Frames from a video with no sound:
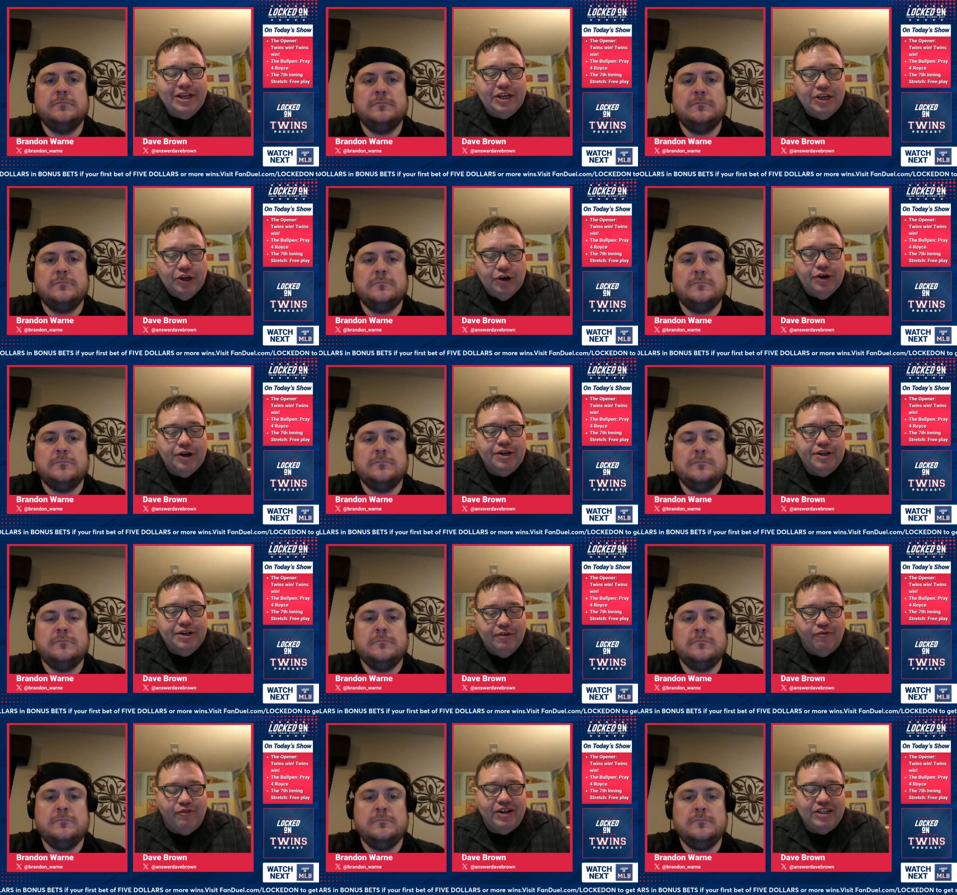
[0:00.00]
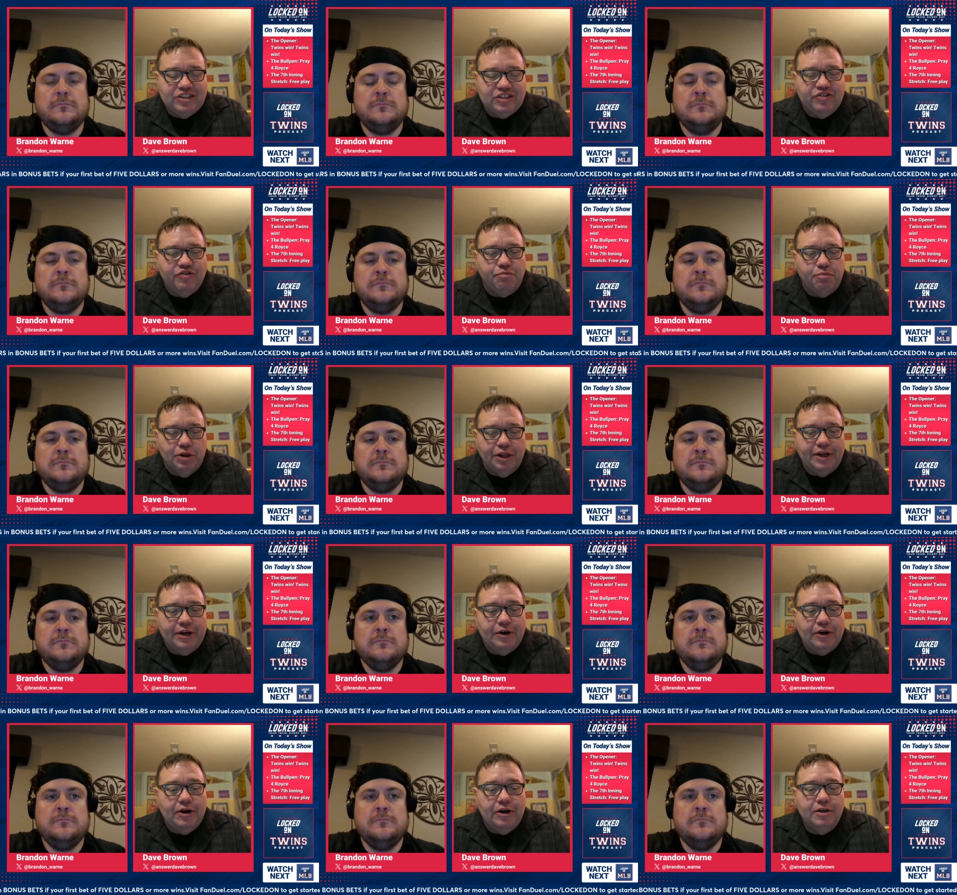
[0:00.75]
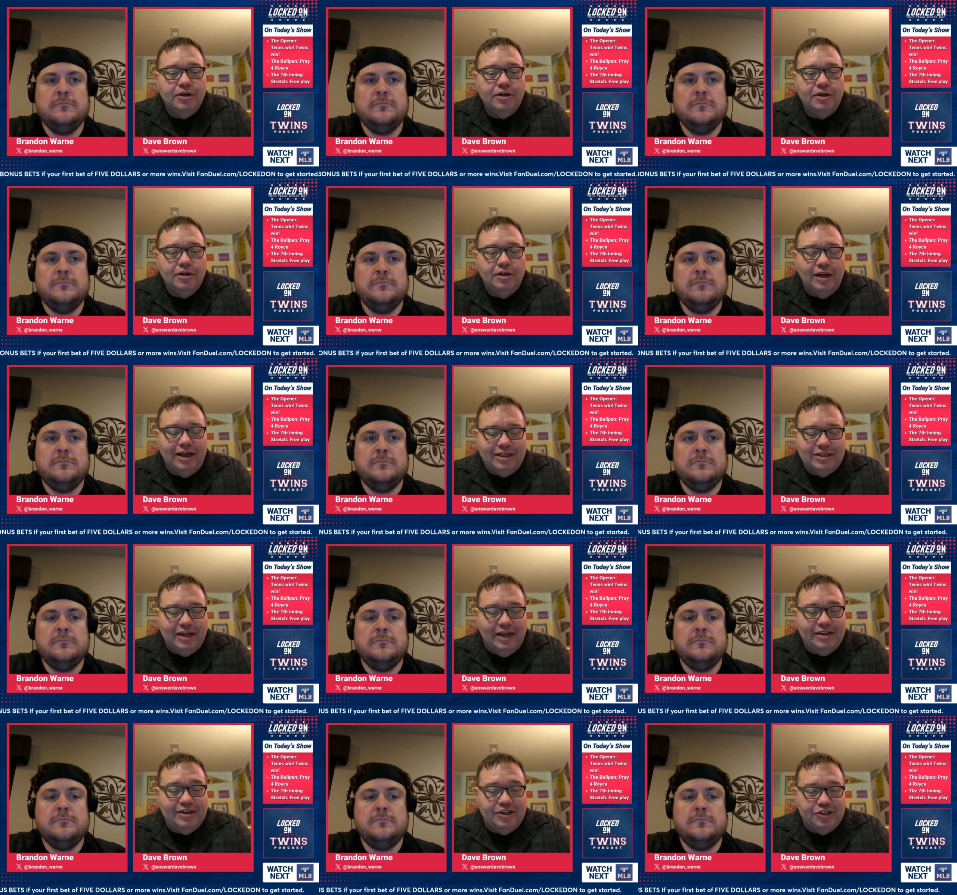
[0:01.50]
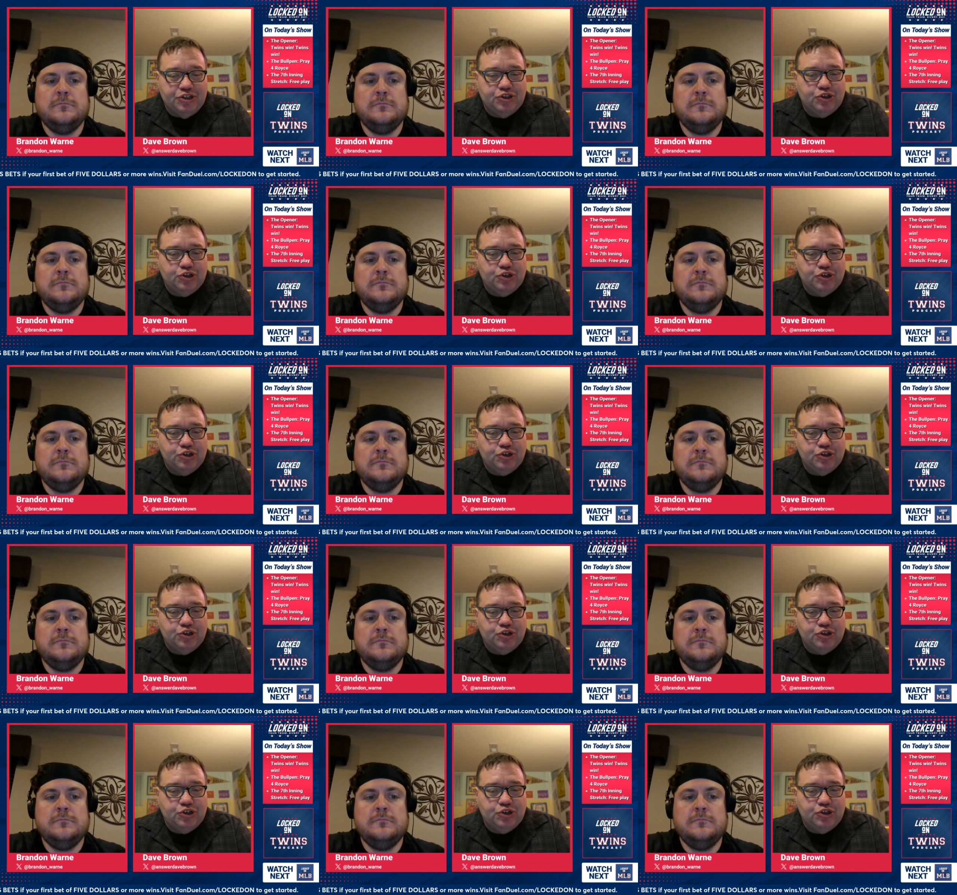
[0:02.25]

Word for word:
Speaker 1: good defensive player and, and, has